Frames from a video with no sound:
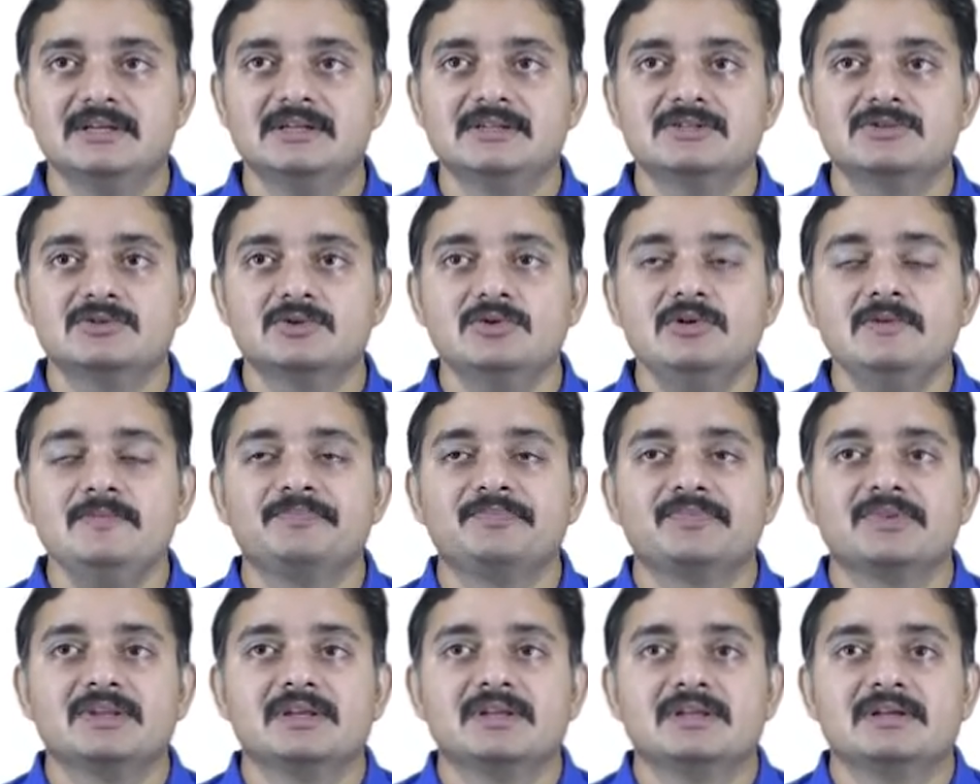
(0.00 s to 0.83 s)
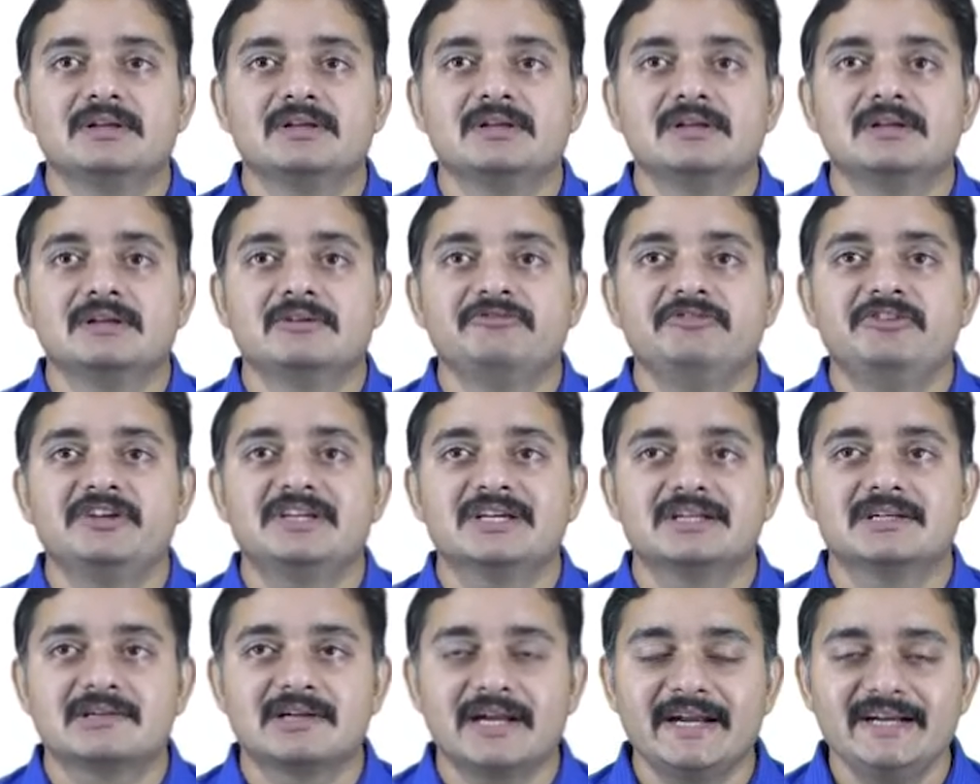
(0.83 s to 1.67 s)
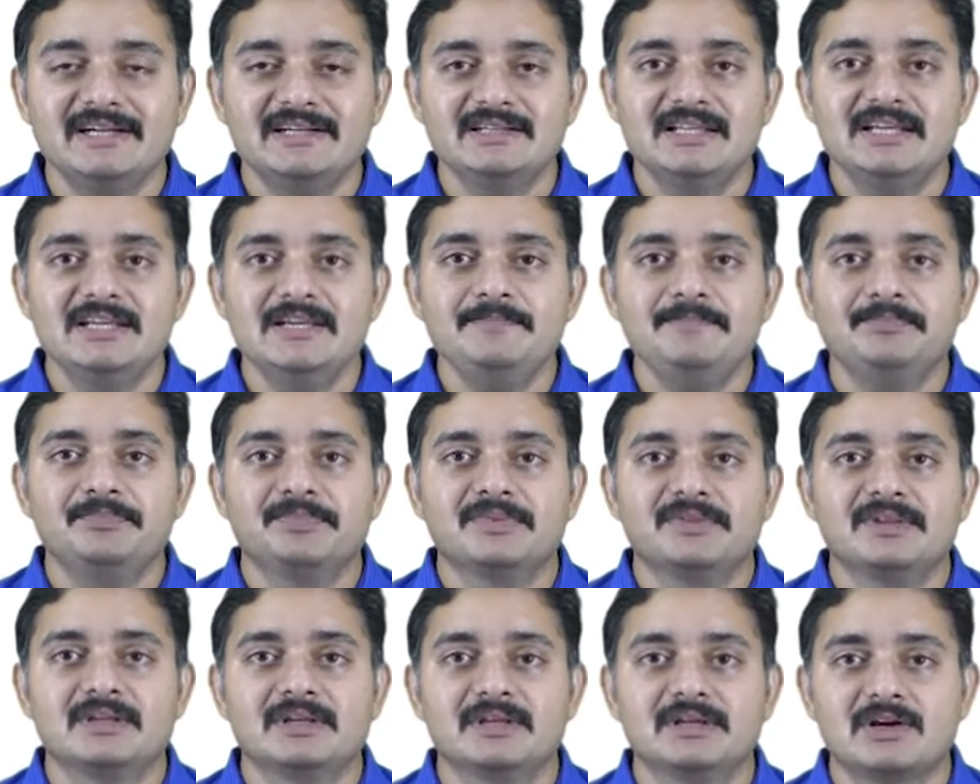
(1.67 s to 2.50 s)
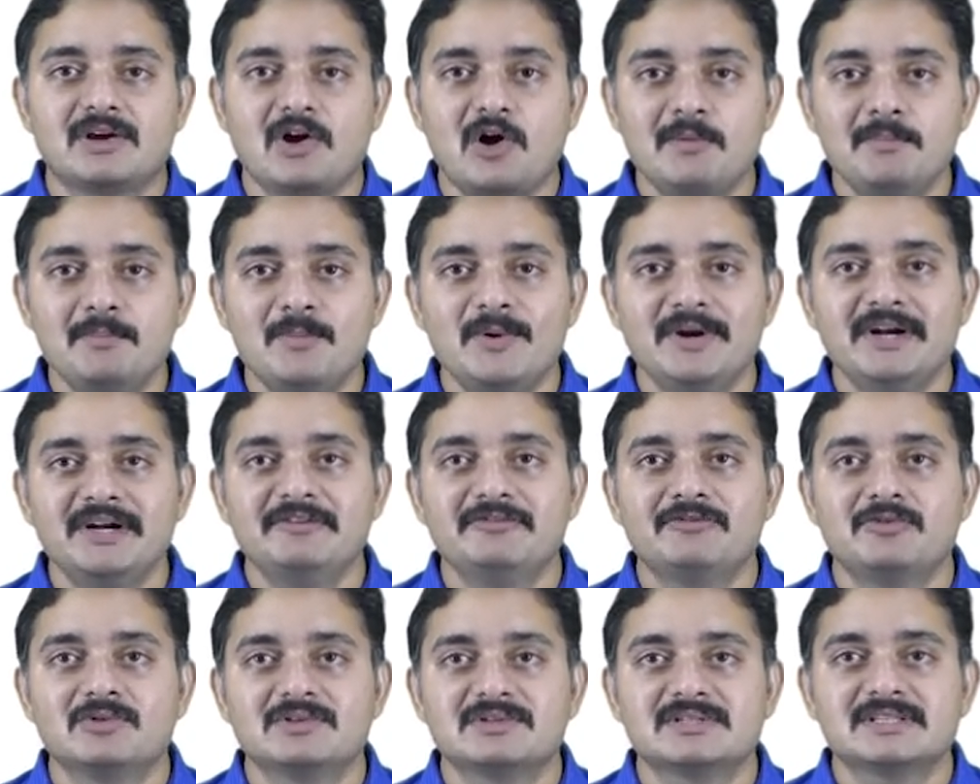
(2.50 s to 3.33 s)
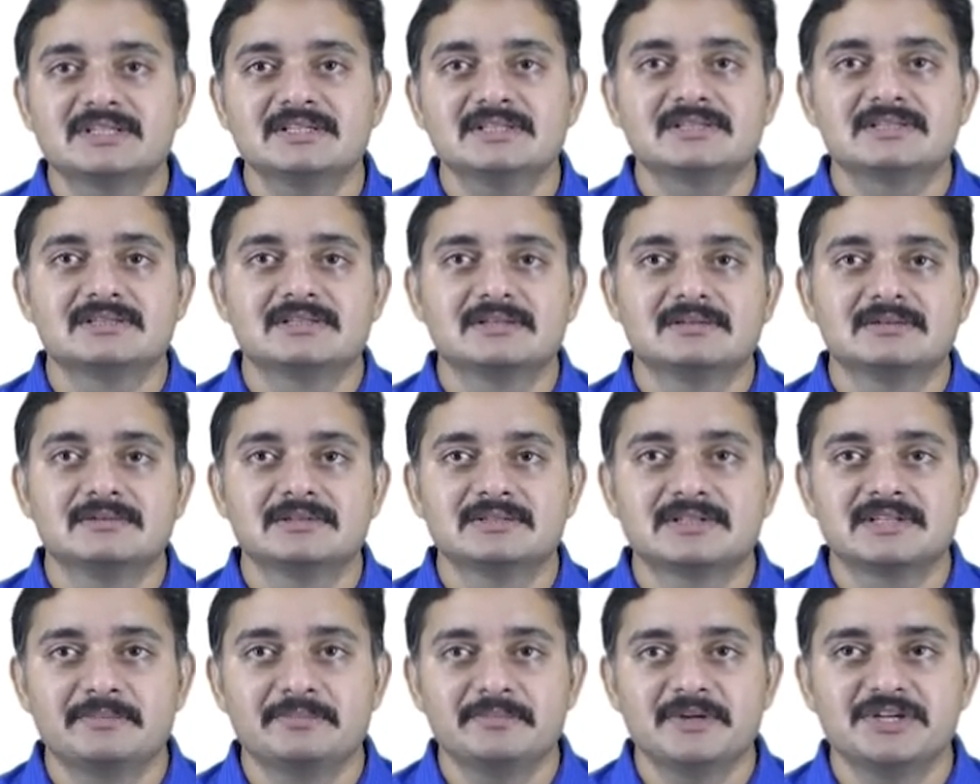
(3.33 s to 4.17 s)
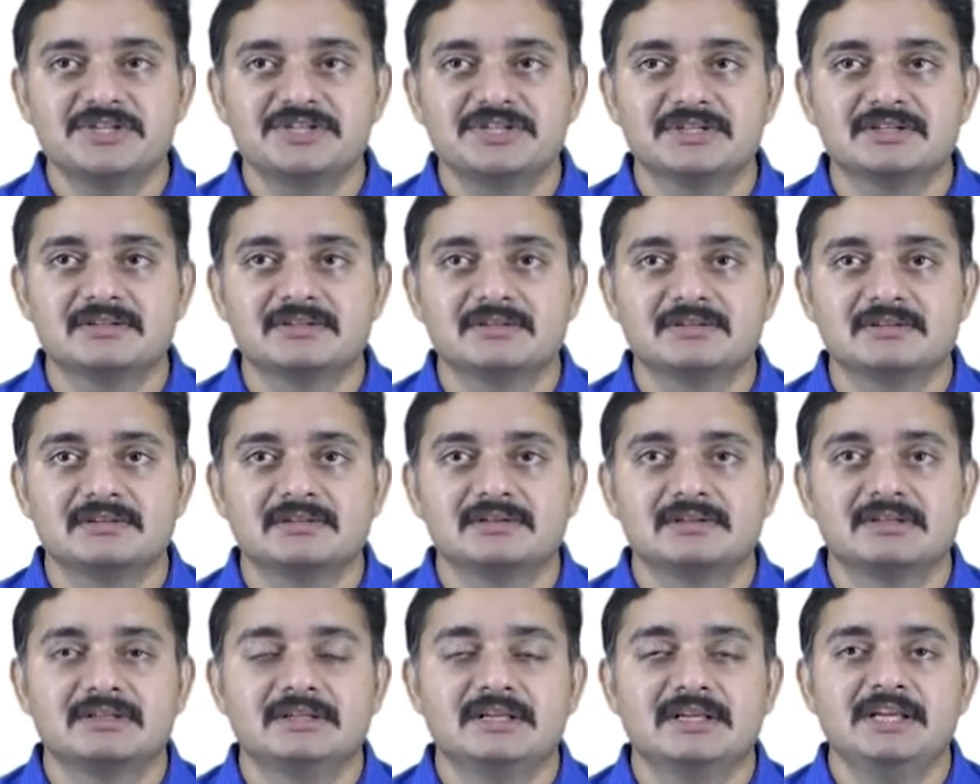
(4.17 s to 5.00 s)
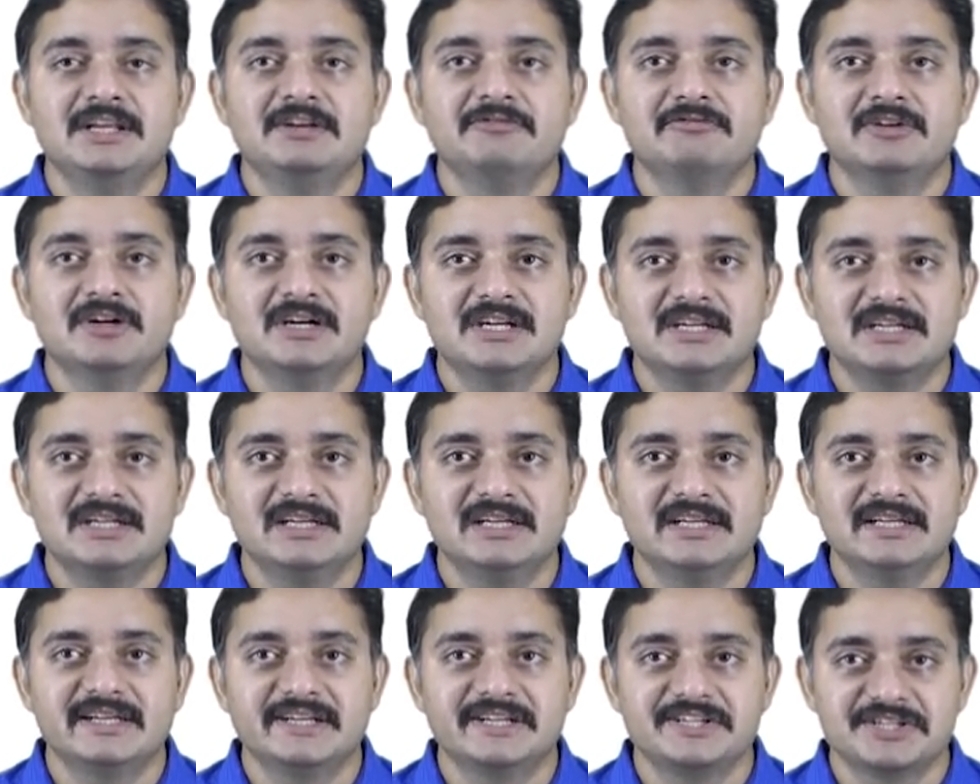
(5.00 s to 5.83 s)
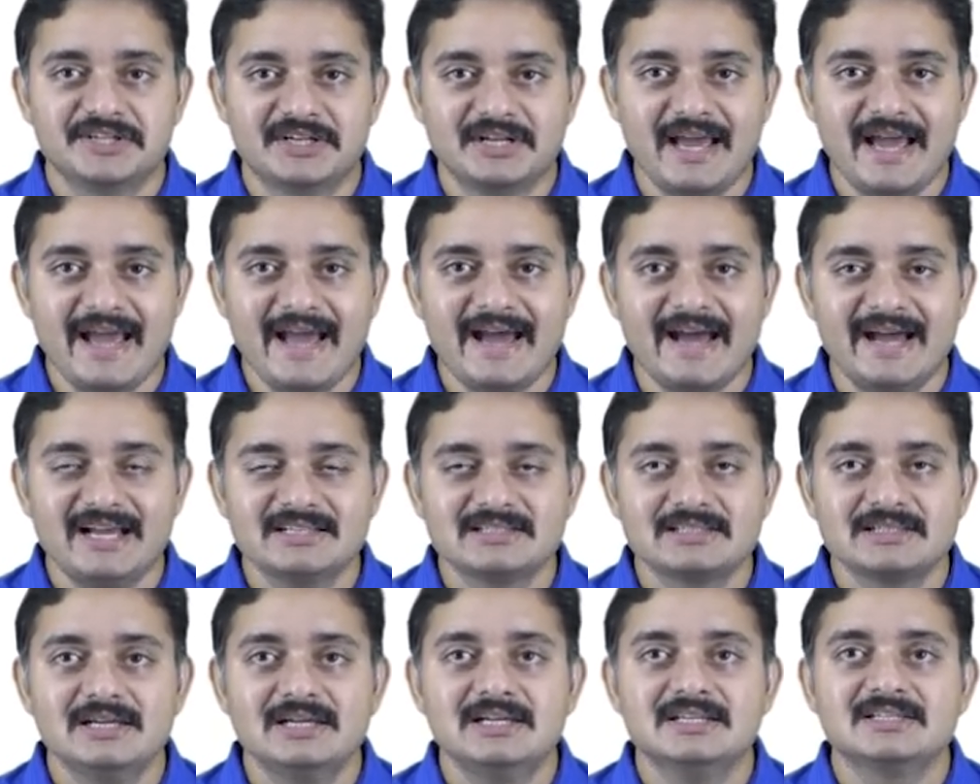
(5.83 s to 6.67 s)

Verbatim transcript: So we can write the component forces summation in vertical direction as